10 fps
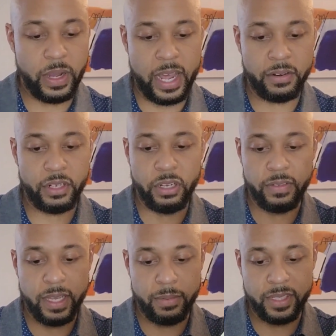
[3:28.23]
I don't know if
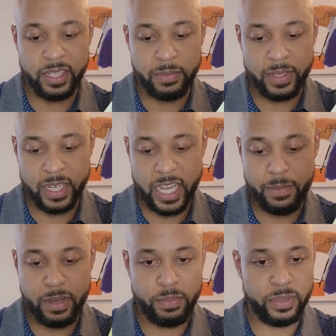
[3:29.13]
that was him that
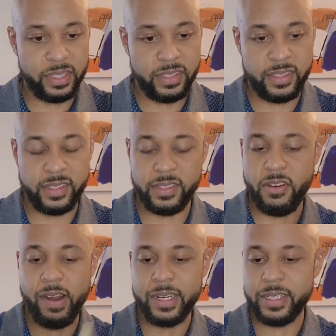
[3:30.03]
came up with this
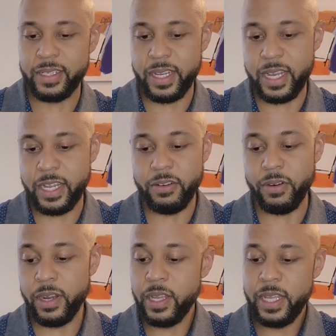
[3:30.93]
art design
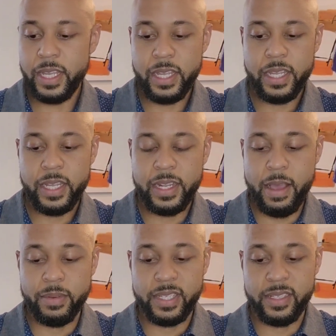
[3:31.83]
or
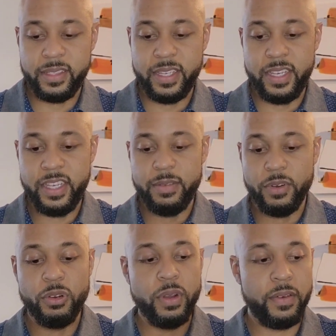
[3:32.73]
that was his team
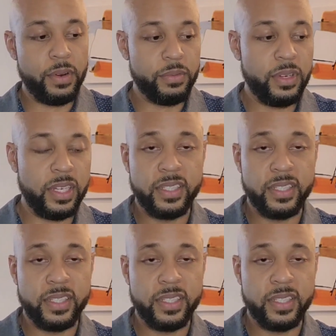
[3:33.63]
or whoever it was.